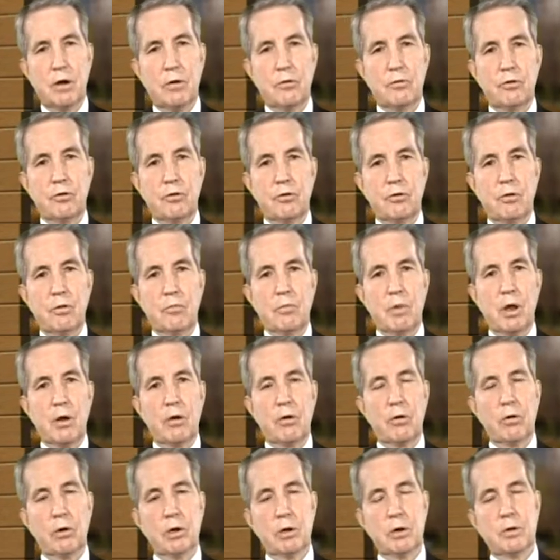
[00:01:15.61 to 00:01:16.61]
Grouse that met
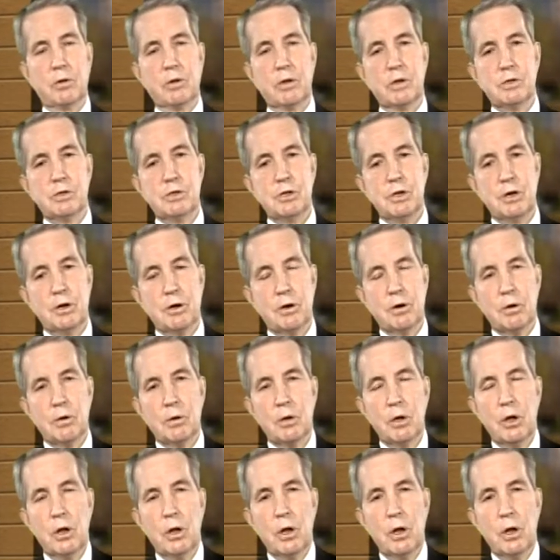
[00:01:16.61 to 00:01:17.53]
earlier this year,